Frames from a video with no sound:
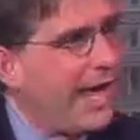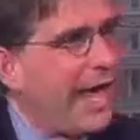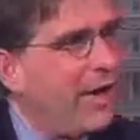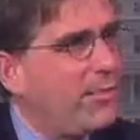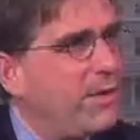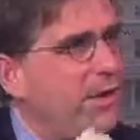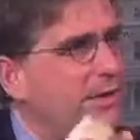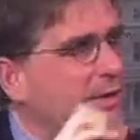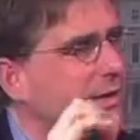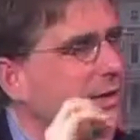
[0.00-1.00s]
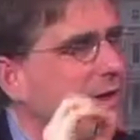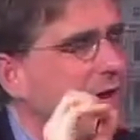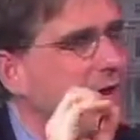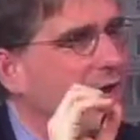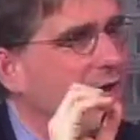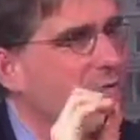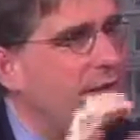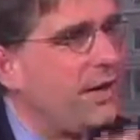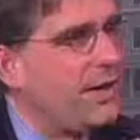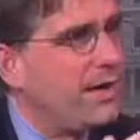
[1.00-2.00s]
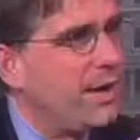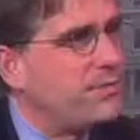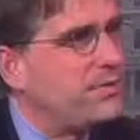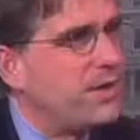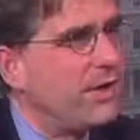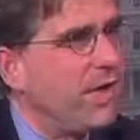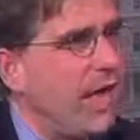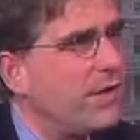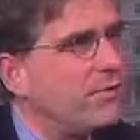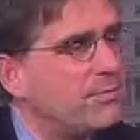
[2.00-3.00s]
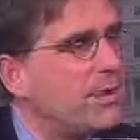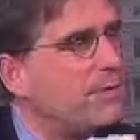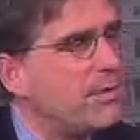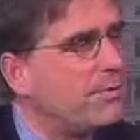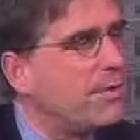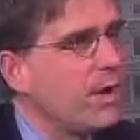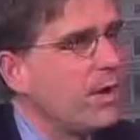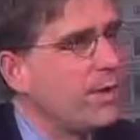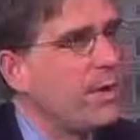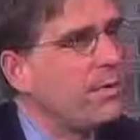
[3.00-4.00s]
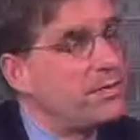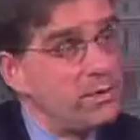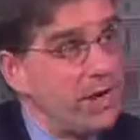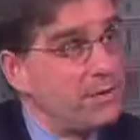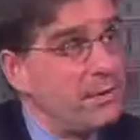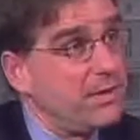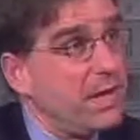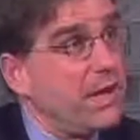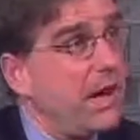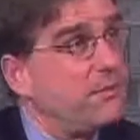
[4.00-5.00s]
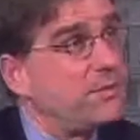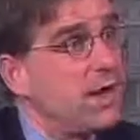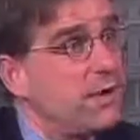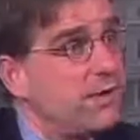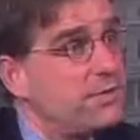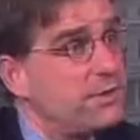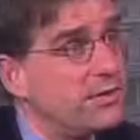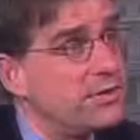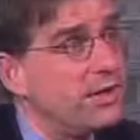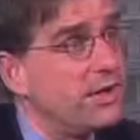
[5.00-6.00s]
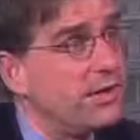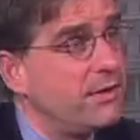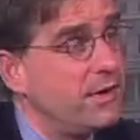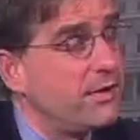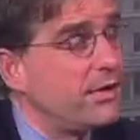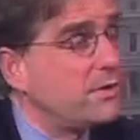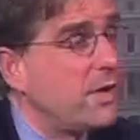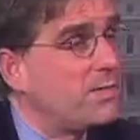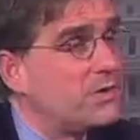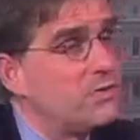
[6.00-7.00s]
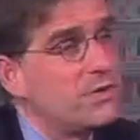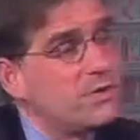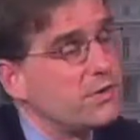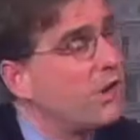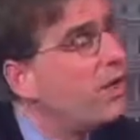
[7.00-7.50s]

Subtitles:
Alba, and I've seen a lot of people have come up and talked about that at office hours and expressed concerns.